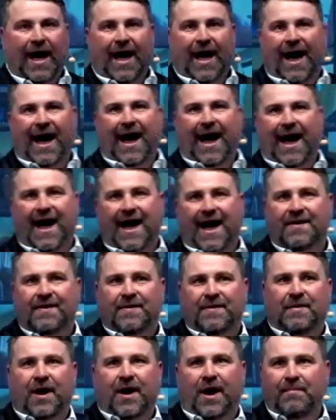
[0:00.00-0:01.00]
Our
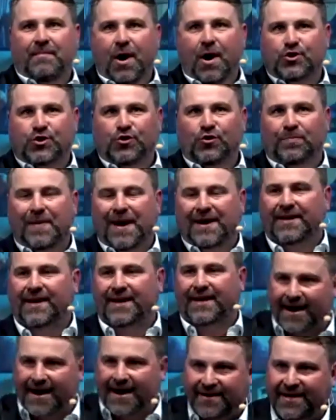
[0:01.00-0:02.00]
emotional bank
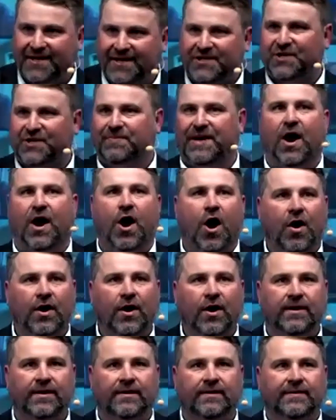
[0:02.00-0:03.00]
account needs to be
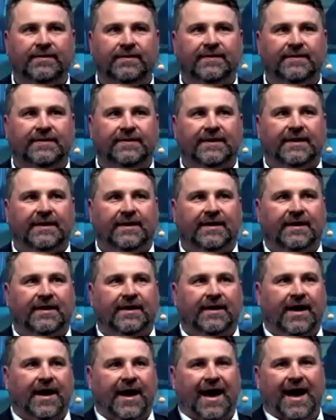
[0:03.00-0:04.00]
high,
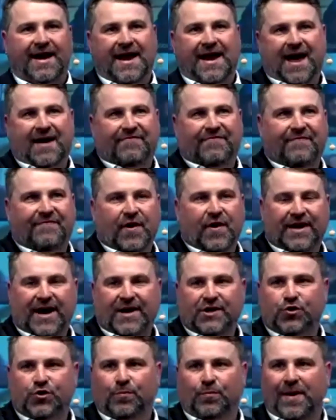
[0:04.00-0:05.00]
and our
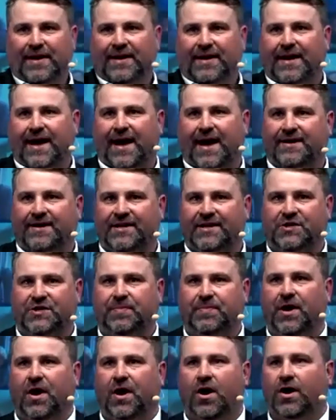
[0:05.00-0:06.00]
financial bank account needs to
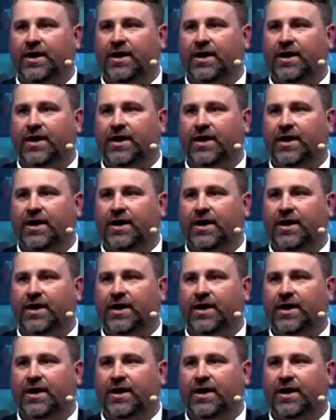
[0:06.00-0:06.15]
be high.